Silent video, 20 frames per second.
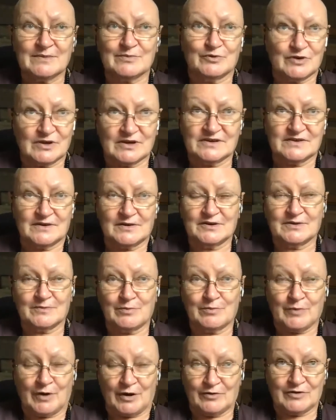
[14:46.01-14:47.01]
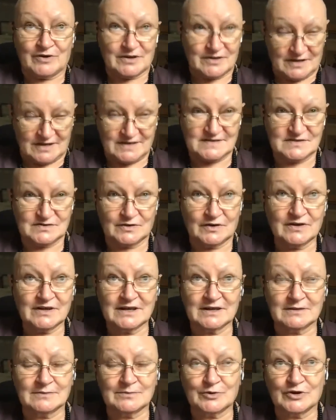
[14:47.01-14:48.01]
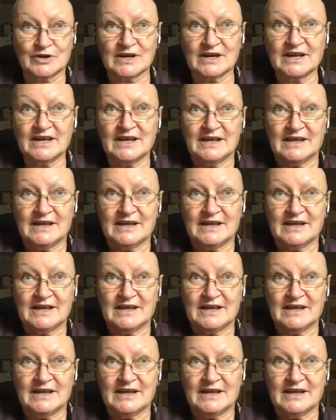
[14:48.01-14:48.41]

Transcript: Buddha, our historical Buddha,